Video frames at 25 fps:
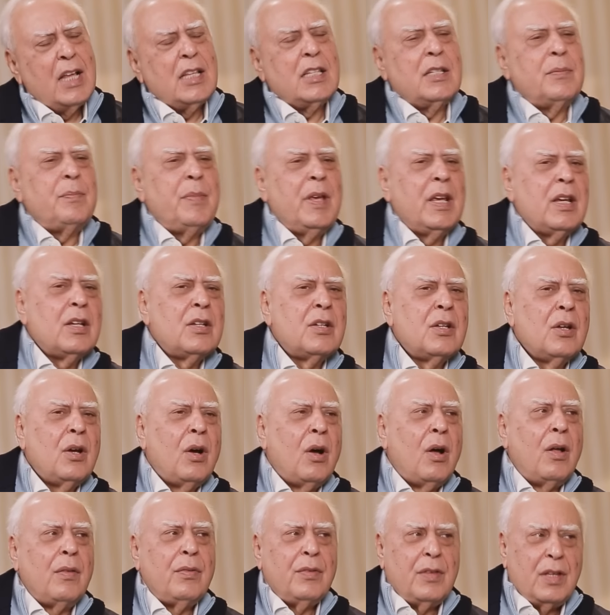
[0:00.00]
aspect
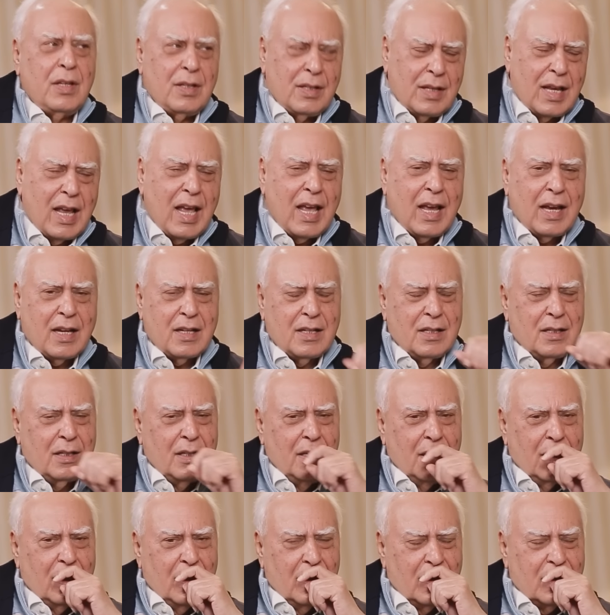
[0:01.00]
on this act
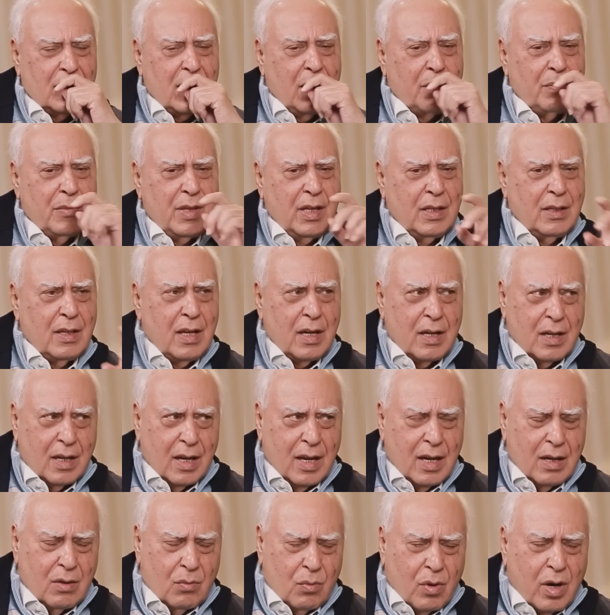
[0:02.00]
is something that
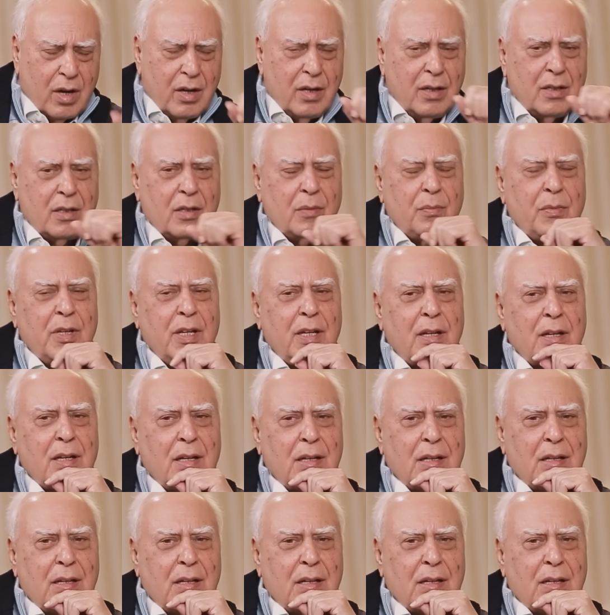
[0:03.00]
again worries me,